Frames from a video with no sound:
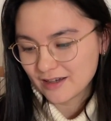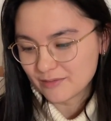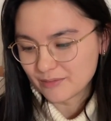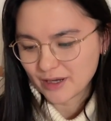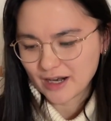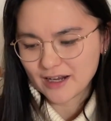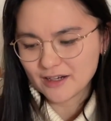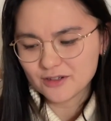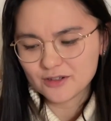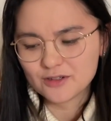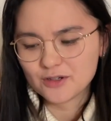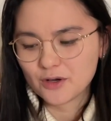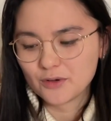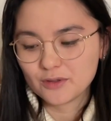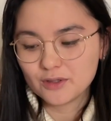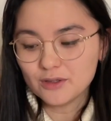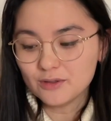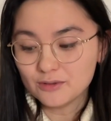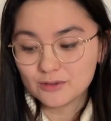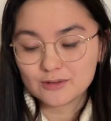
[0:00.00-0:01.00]
But I don't know
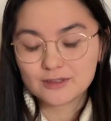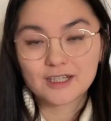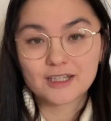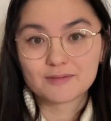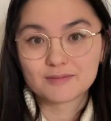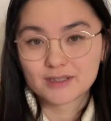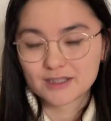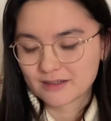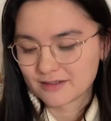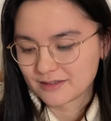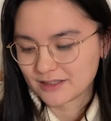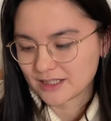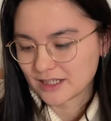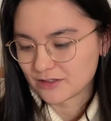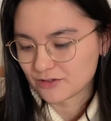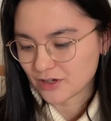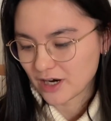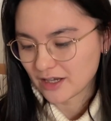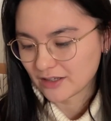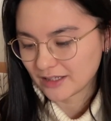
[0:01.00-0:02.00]
you, said Margarita
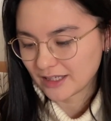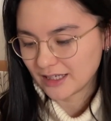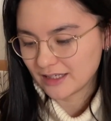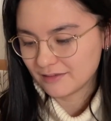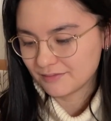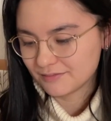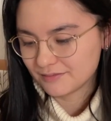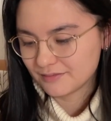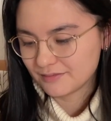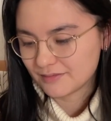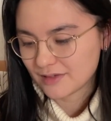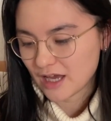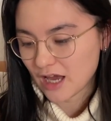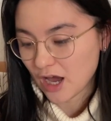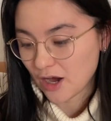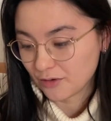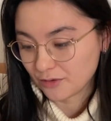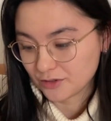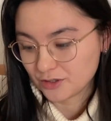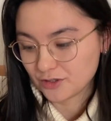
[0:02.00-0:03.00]
dryly.
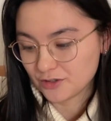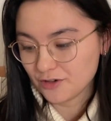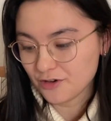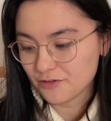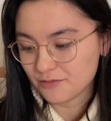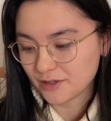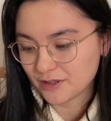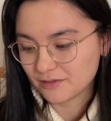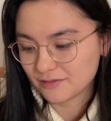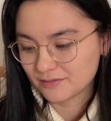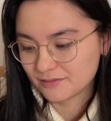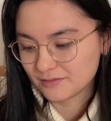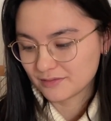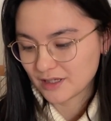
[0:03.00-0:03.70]
How could you know me?